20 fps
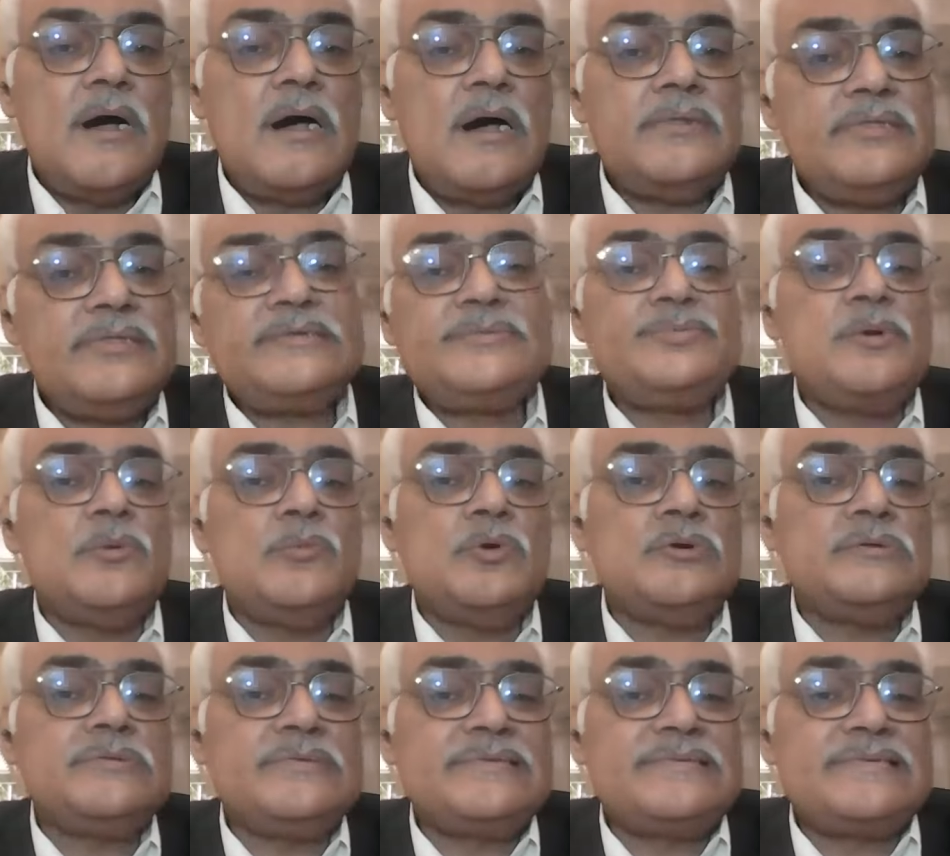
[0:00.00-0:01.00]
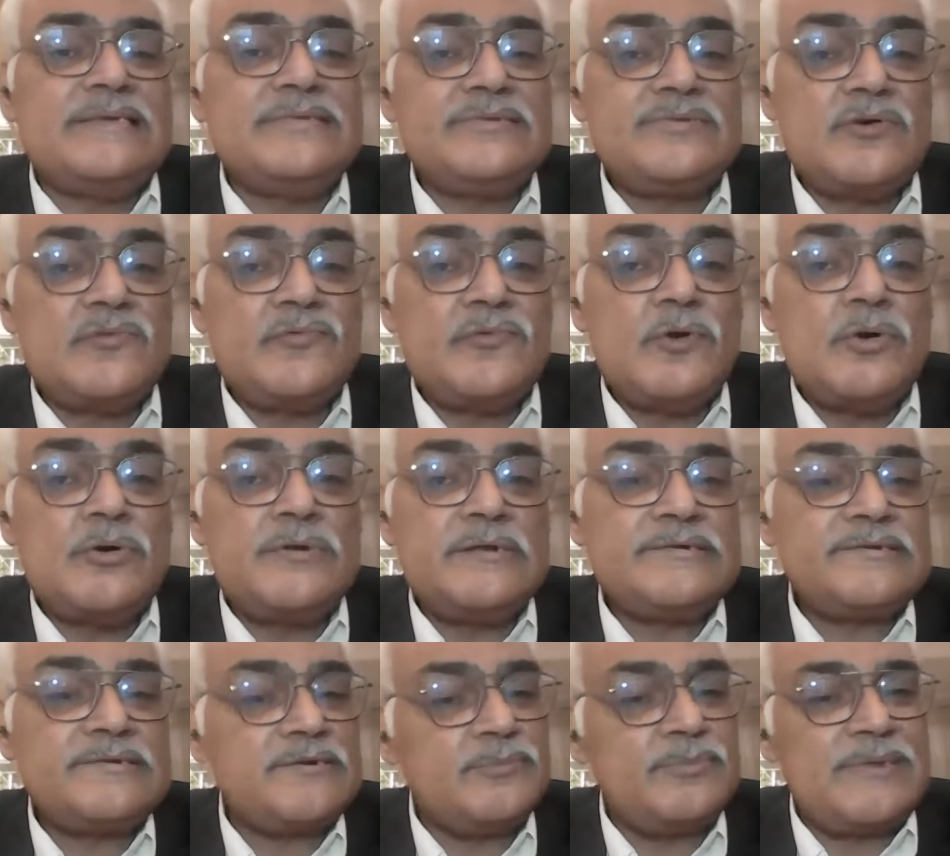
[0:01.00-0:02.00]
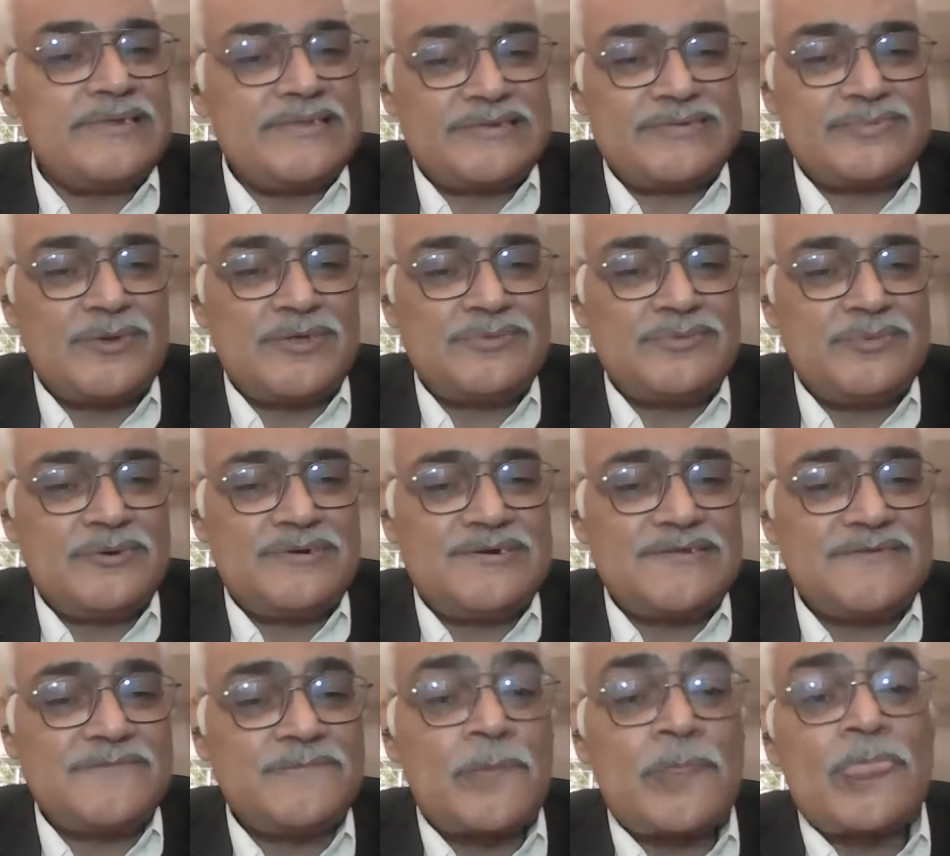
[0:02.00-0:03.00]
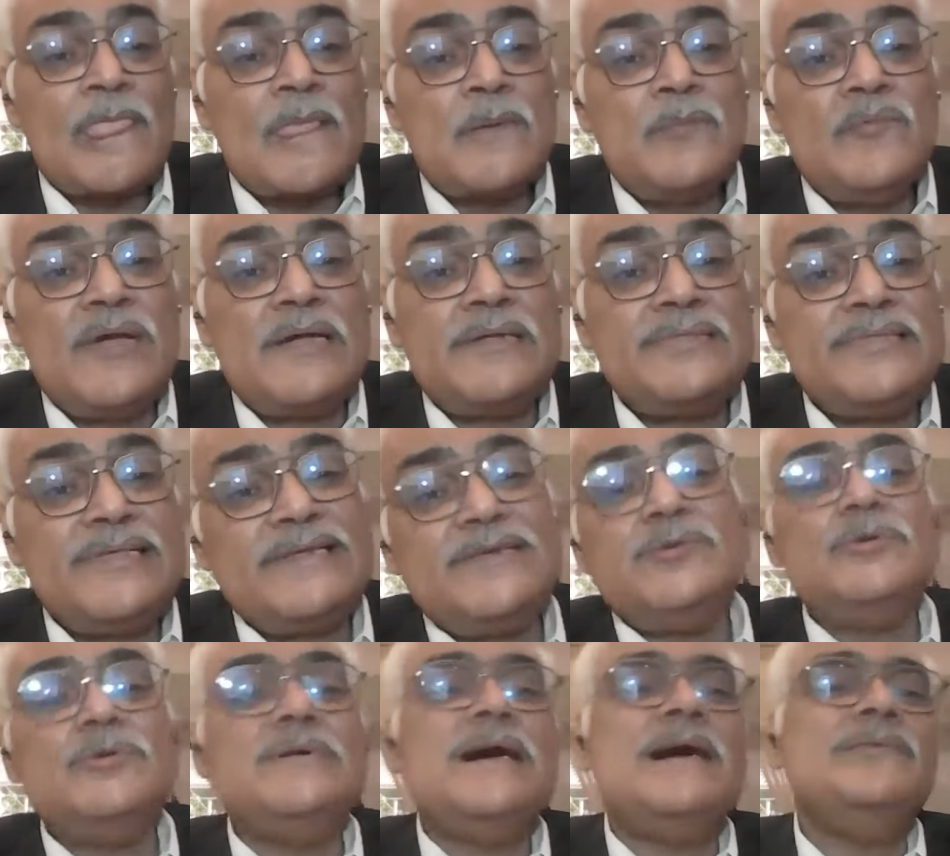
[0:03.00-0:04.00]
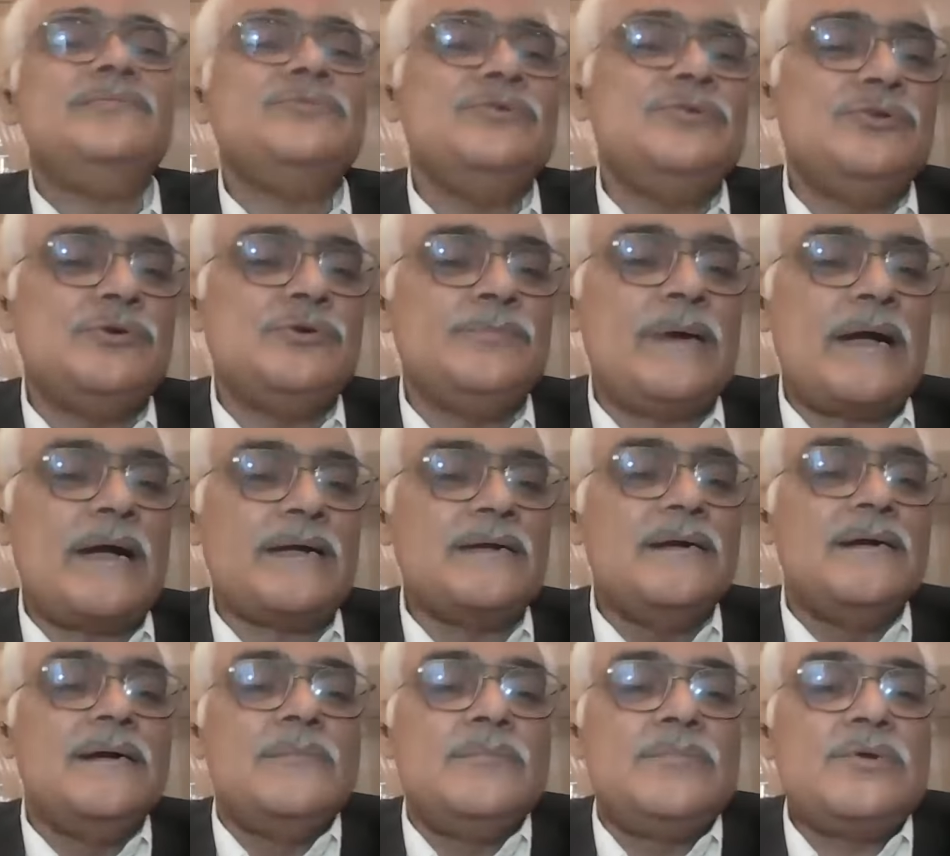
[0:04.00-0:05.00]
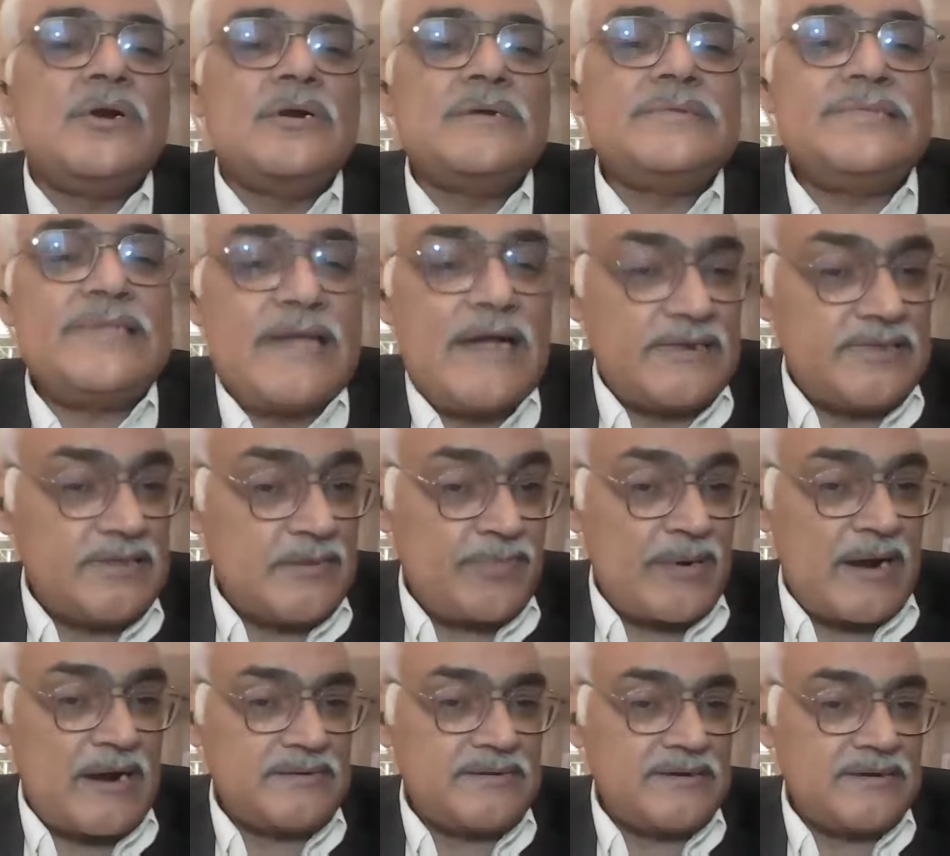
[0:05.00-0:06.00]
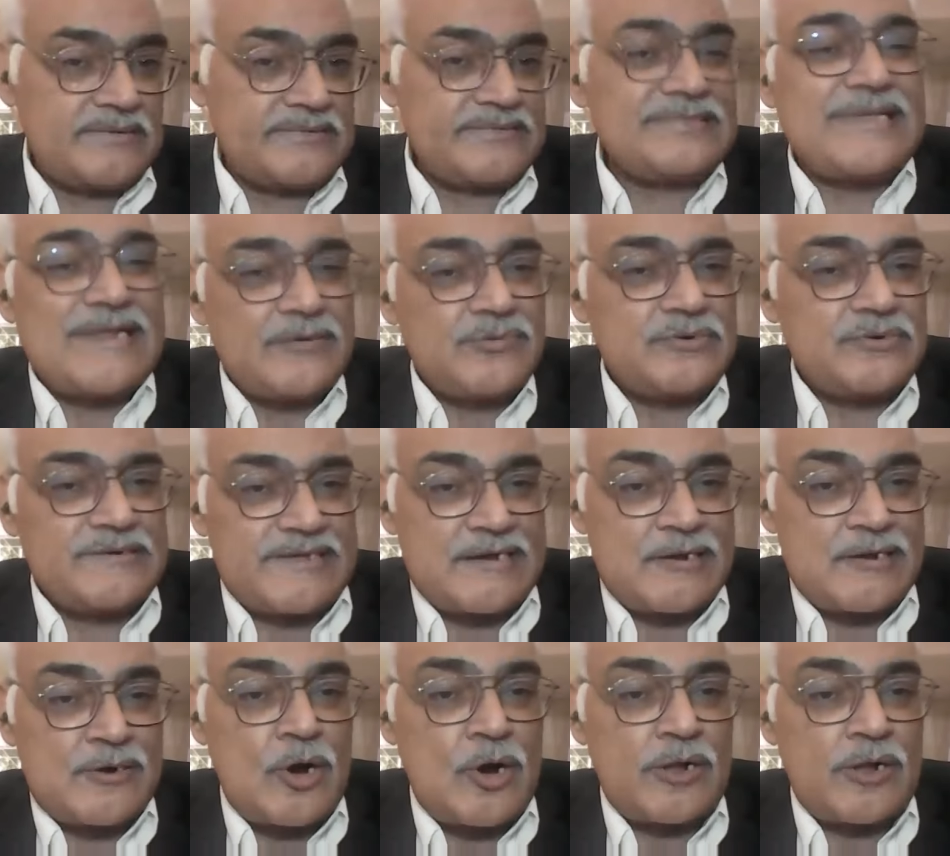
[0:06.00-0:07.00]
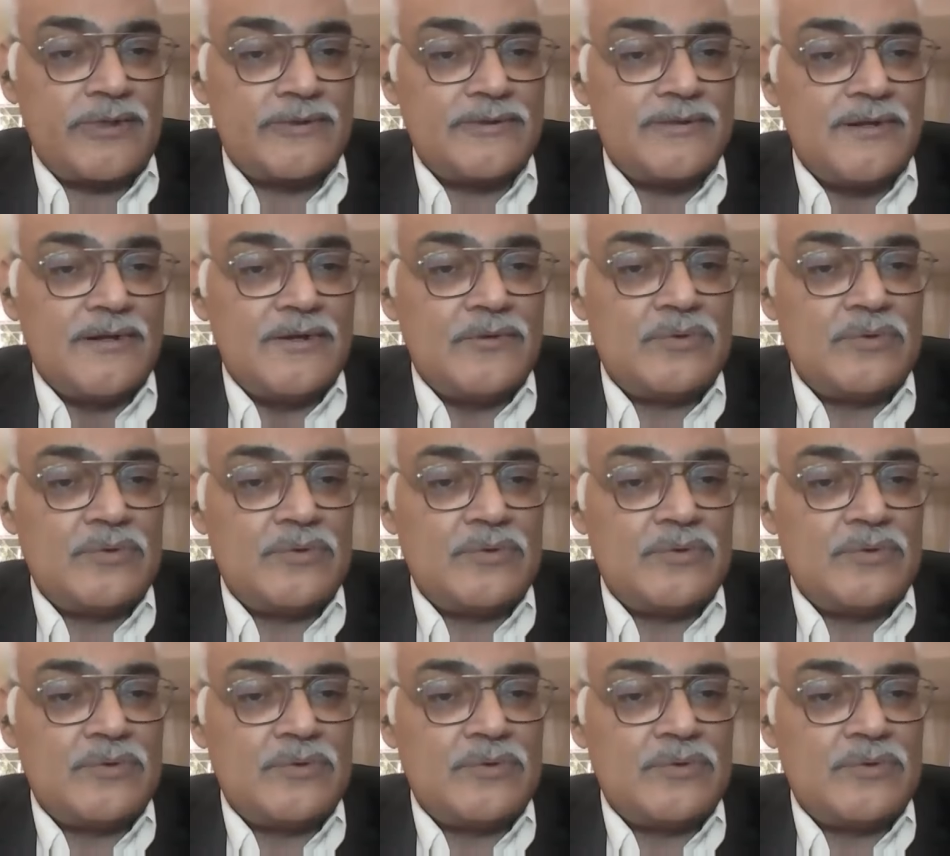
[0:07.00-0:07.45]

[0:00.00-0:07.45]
And this promotes the sense of ownership and responsibility where they don't have to look back because they are the partners, they have to take a call.